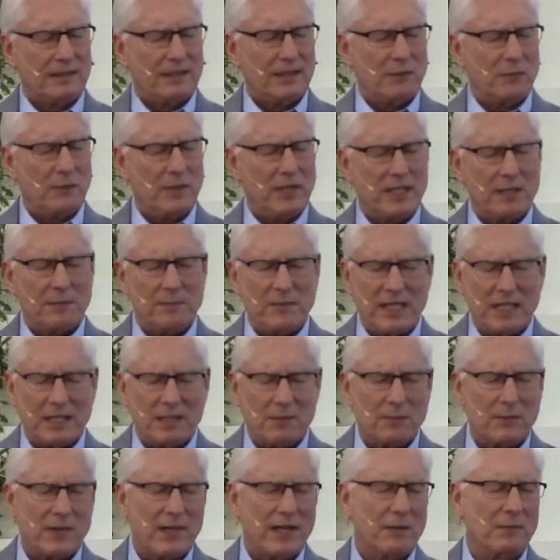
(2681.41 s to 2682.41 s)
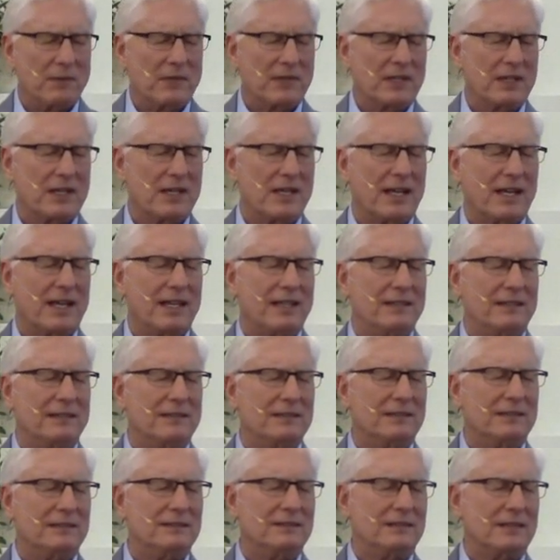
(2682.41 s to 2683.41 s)
that we can become right with God.
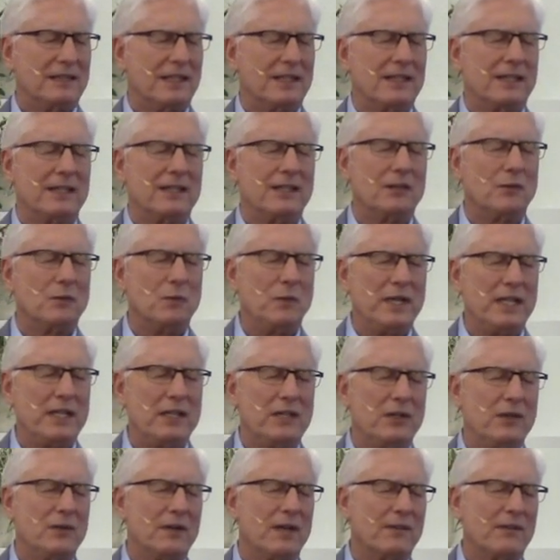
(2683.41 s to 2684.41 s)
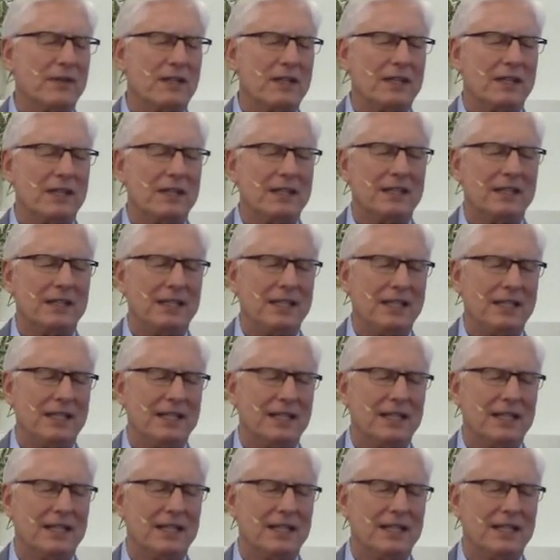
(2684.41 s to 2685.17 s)
Nothing that we do, everything that He